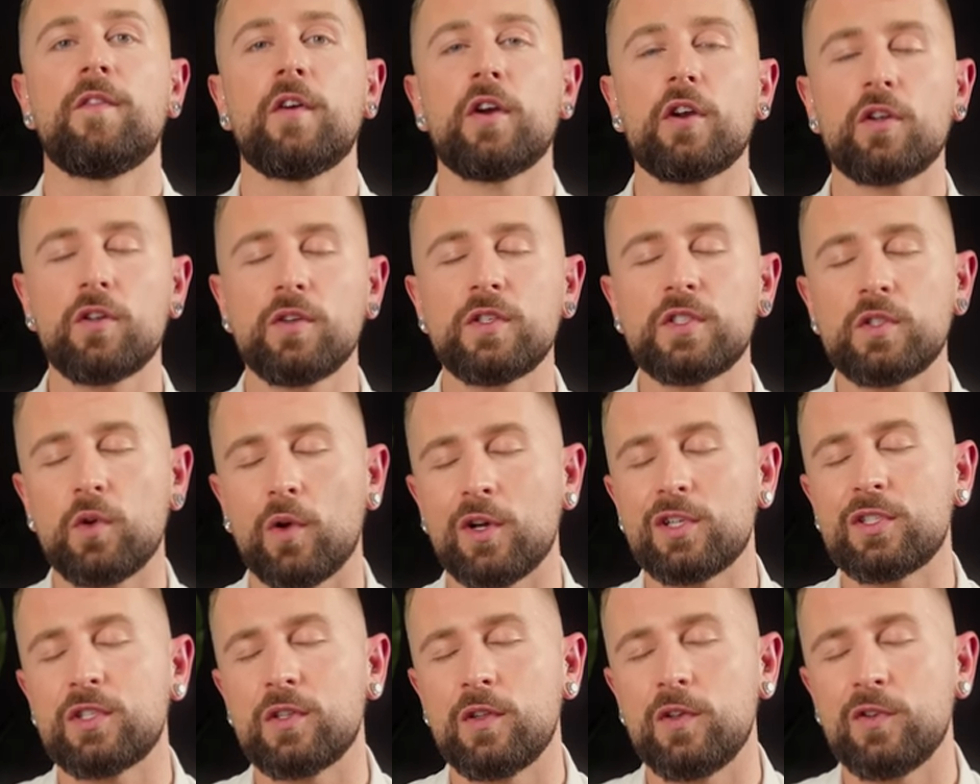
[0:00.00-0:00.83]
Vertical
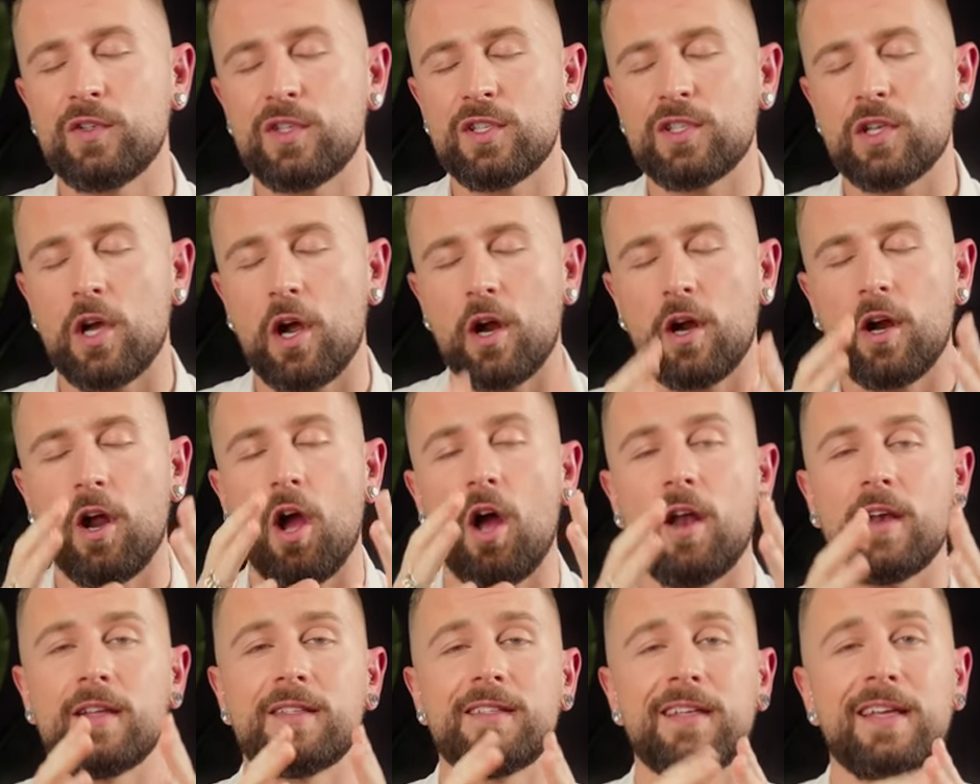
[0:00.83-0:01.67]
storage solutions are
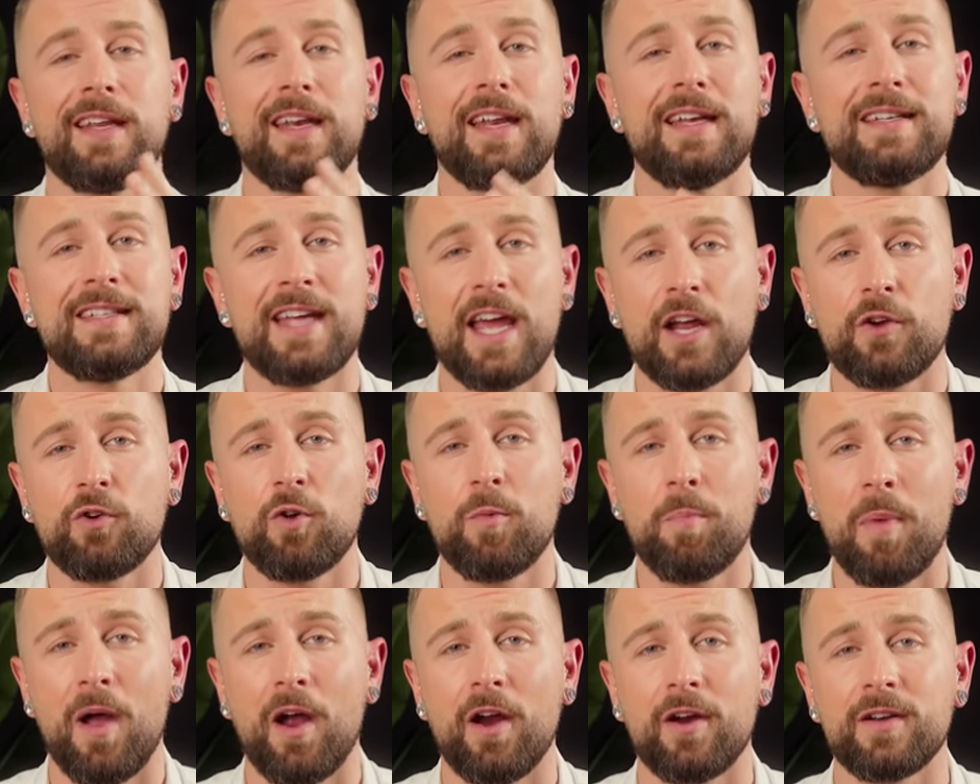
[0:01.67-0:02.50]
honestly an
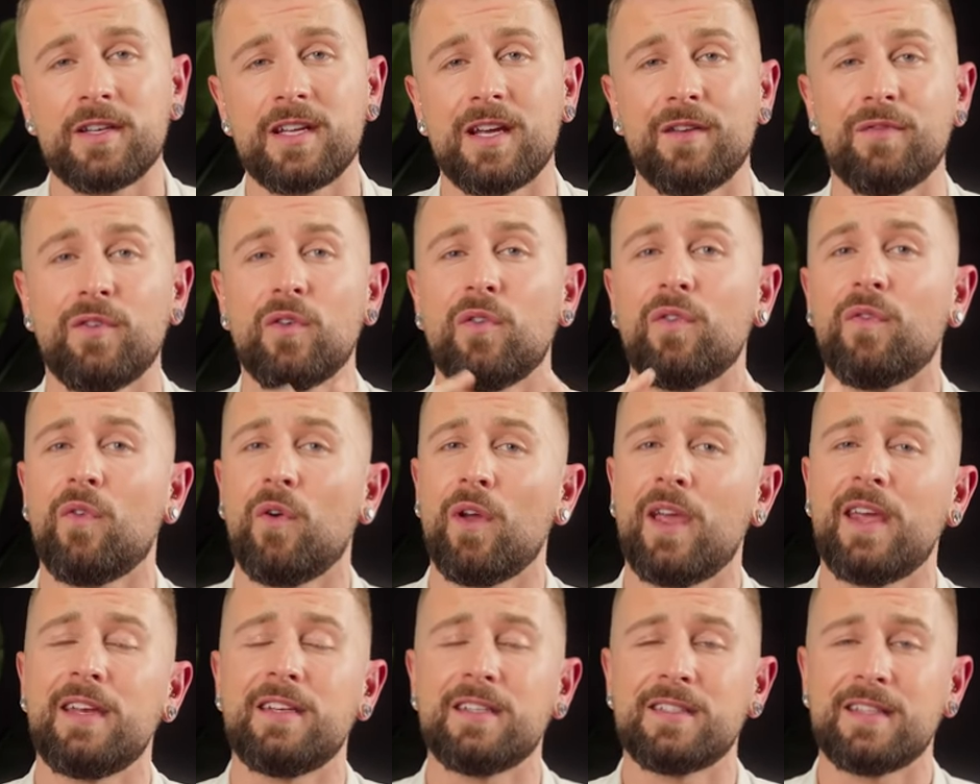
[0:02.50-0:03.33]
integral part of your
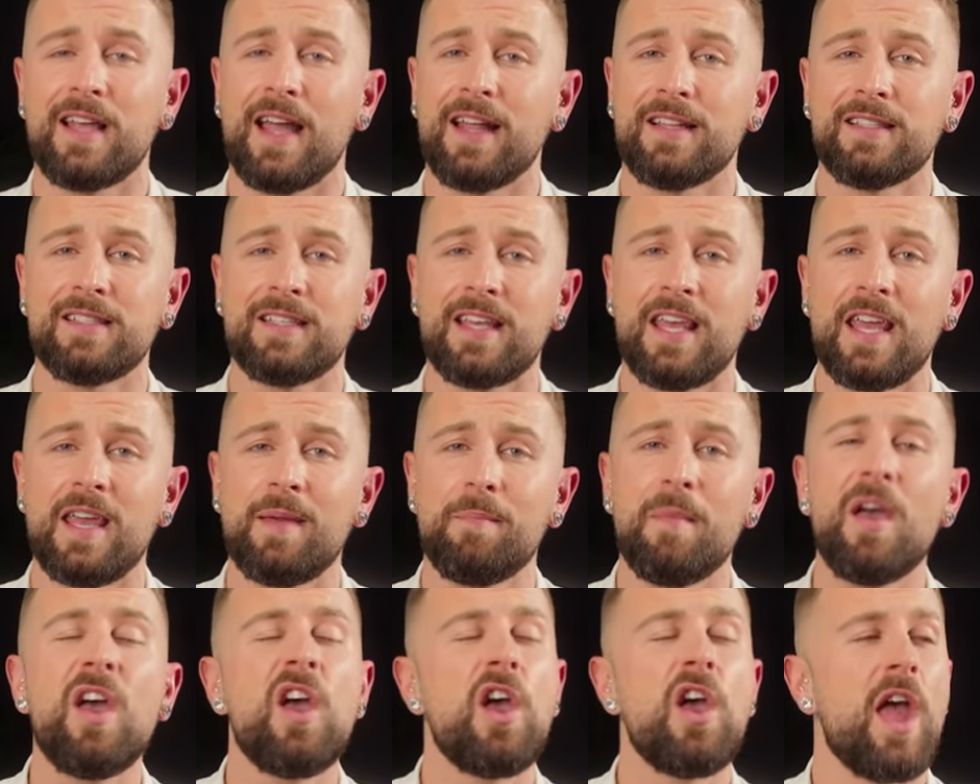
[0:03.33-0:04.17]
foyer design
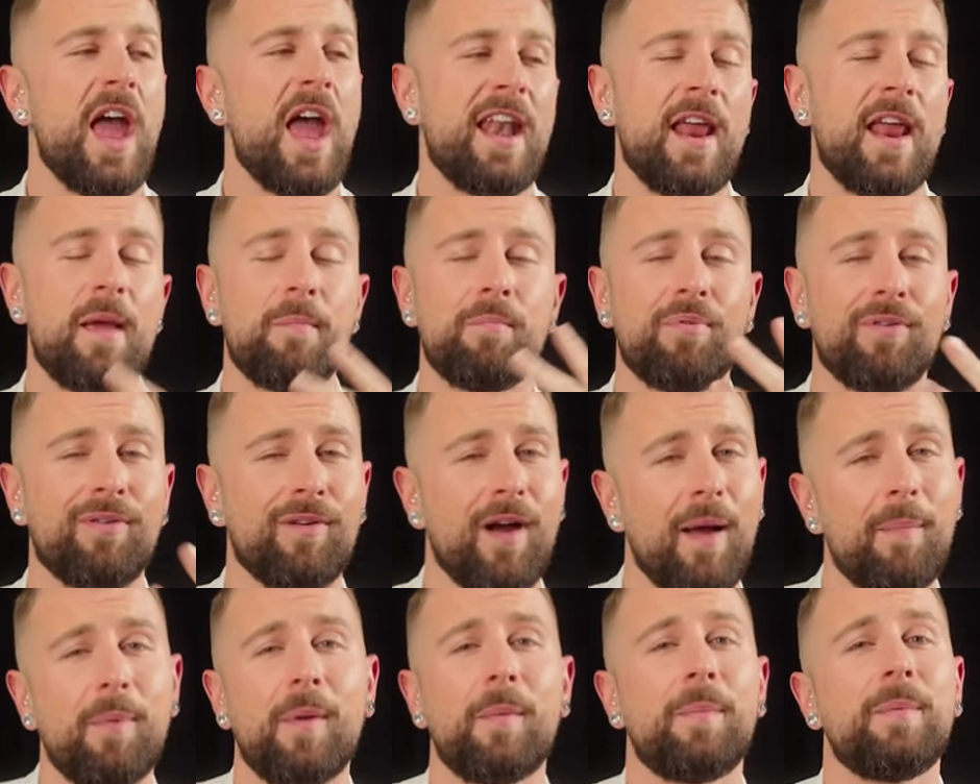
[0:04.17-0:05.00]
scheme, and I
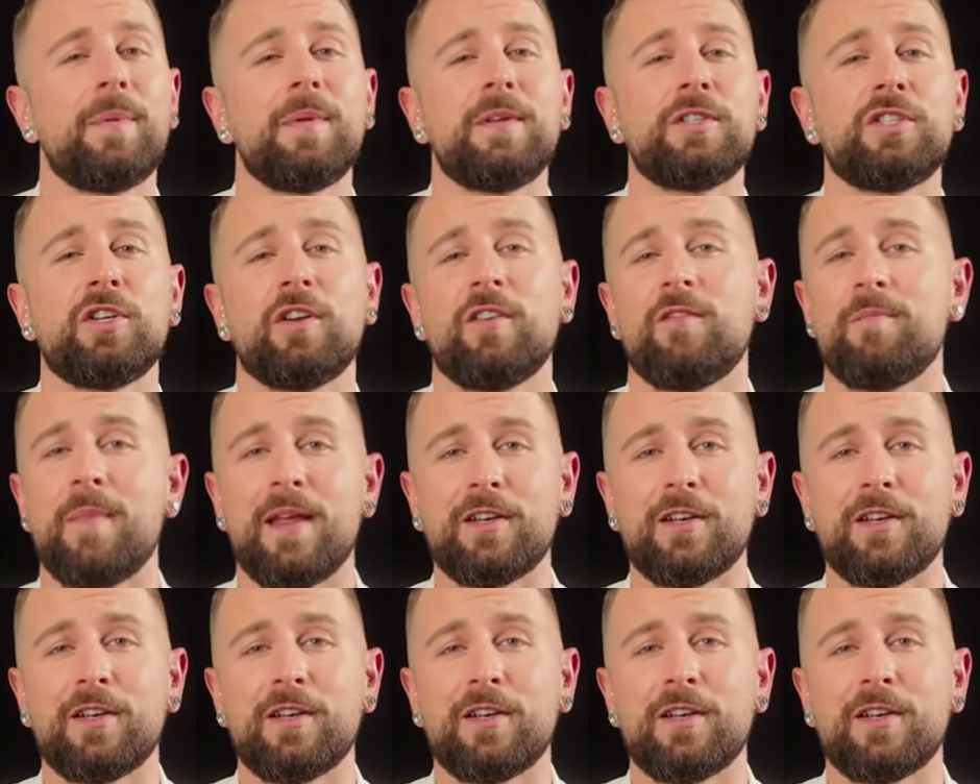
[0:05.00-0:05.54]
probably should have